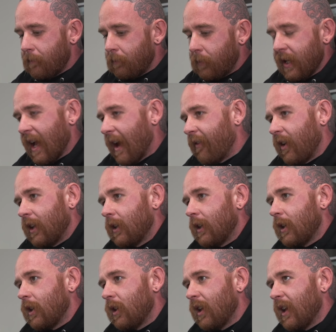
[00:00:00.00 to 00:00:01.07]
But yeah, I
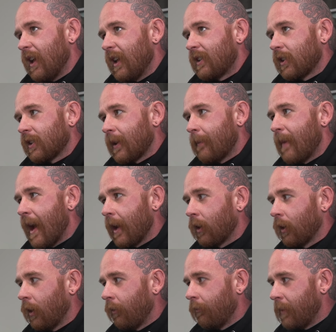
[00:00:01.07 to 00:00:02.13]
mean, it's just a
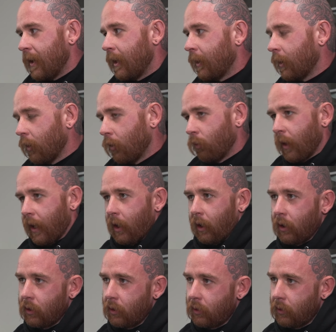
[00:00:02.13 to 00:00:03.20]
matter of being
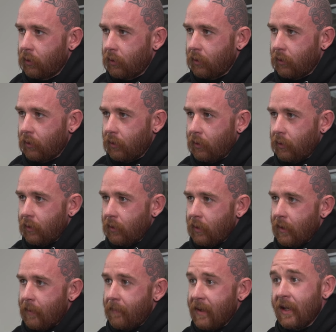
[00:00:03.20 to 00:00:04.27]
aware
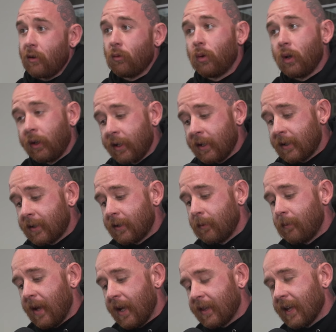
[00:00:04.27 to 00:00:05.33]
and being willing to
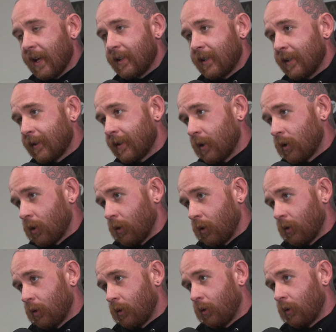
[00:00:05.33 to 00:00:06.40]
make that decision
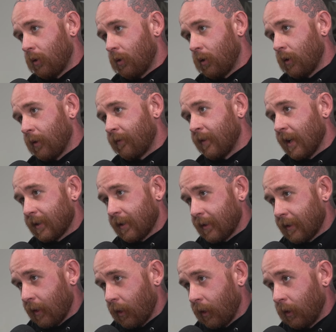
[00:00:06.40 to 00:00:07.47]
if
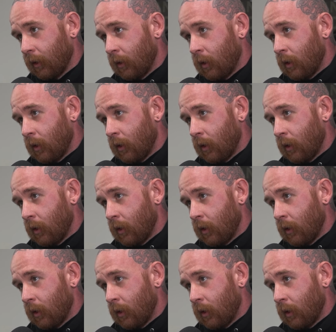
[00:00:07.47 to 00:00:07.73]
necessary.